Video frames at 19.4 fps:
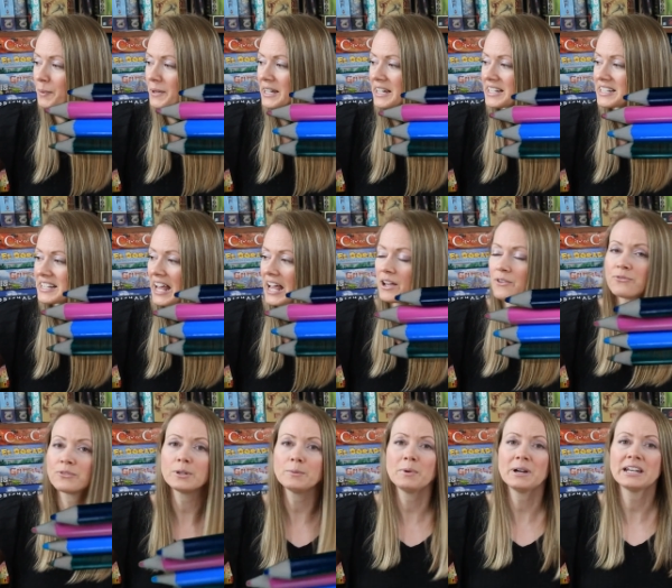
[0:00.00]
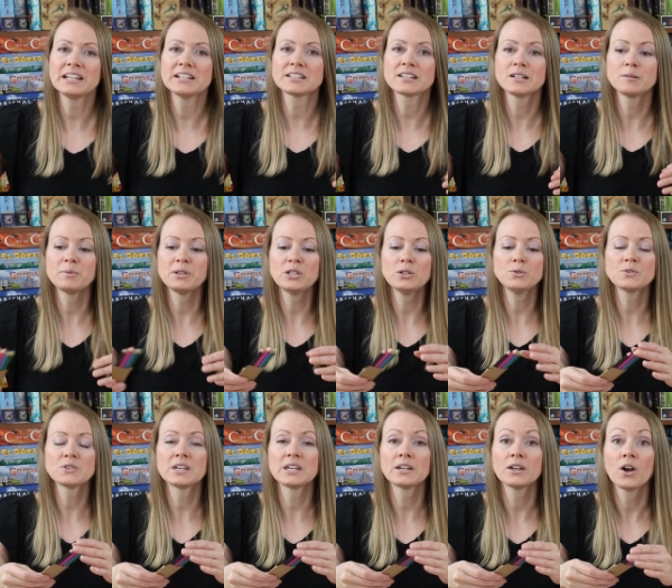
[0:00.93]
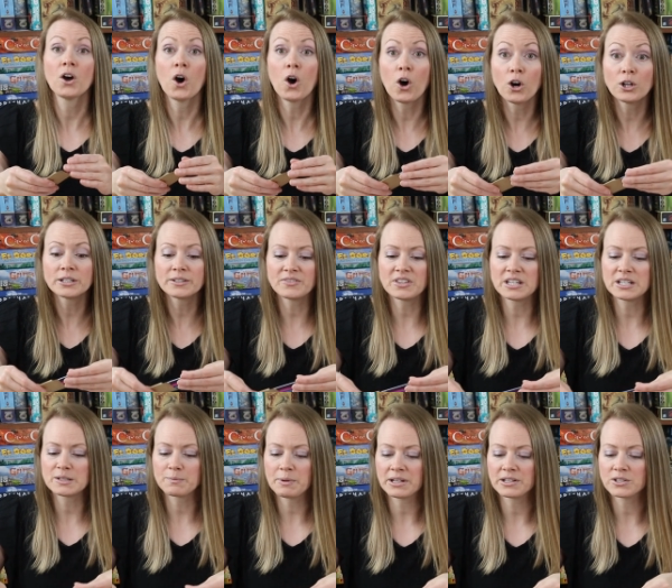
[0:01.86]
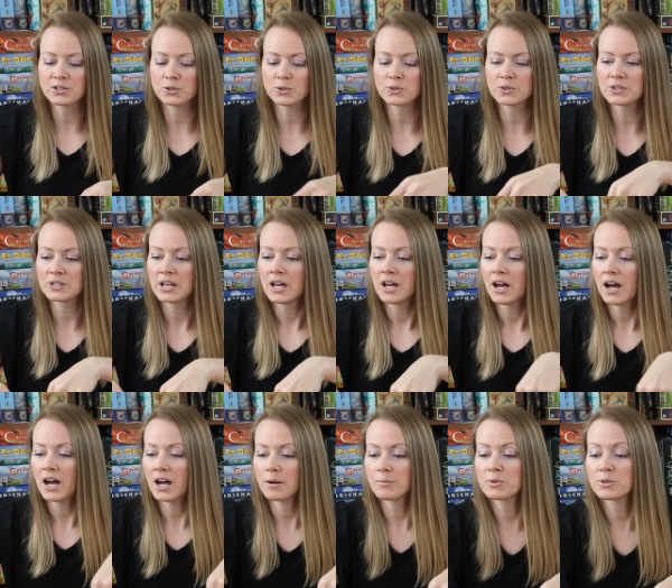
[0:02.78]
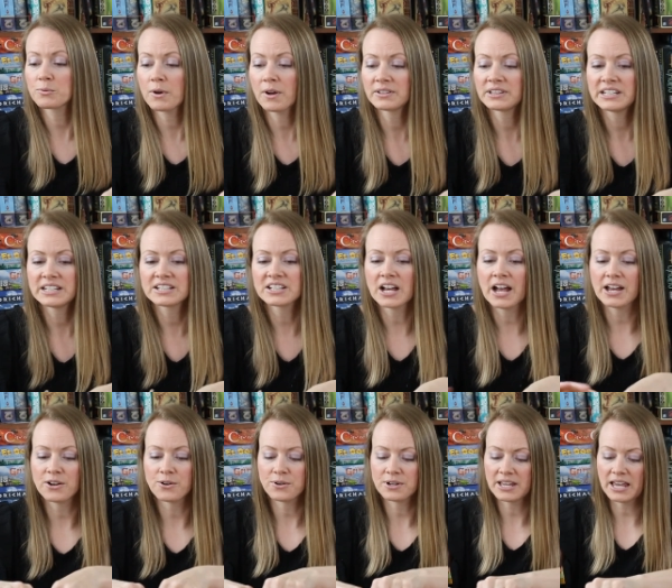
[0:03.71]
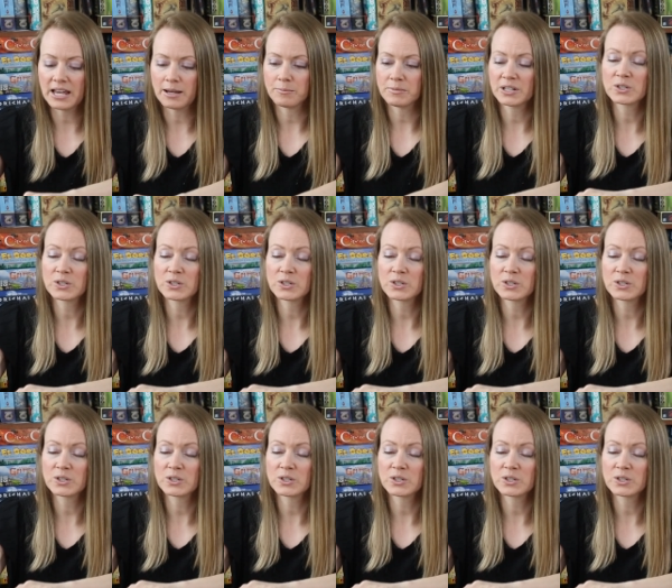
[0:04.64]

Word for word: because everybody is going to be using all of these pencils um, throughout the entire game.